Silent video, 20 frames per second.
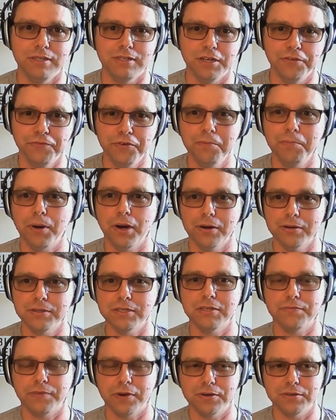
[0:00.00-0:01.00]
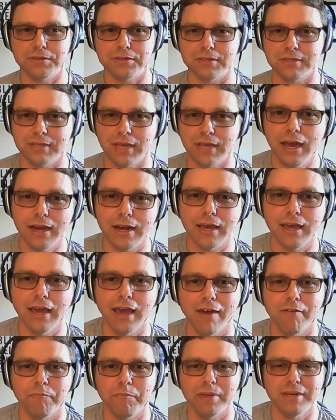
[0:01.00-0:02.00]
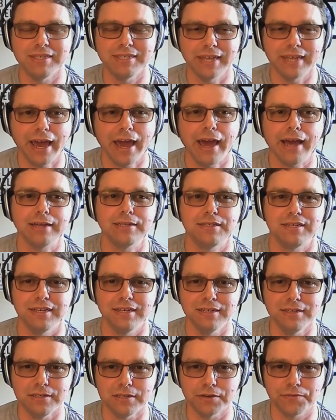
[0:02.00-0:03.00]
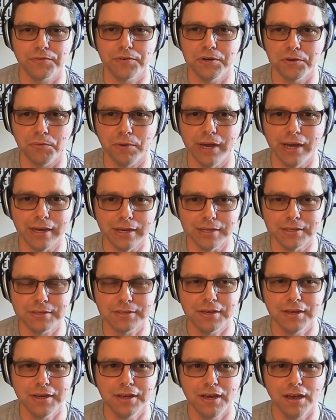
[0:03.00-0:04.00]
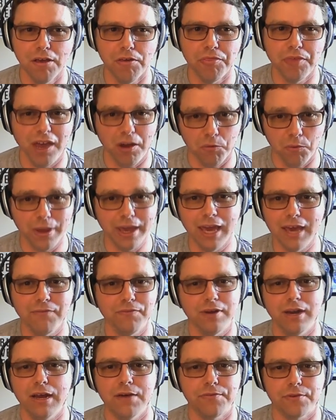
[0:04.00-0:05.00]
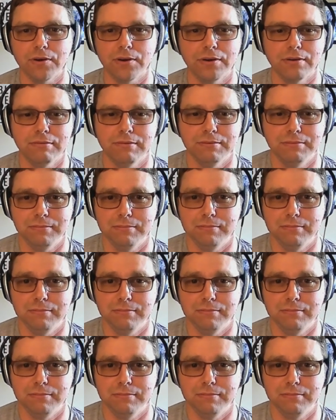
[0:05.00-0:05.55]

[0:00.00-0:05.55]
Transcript: different parts of our society have been taxed in different ways that we have never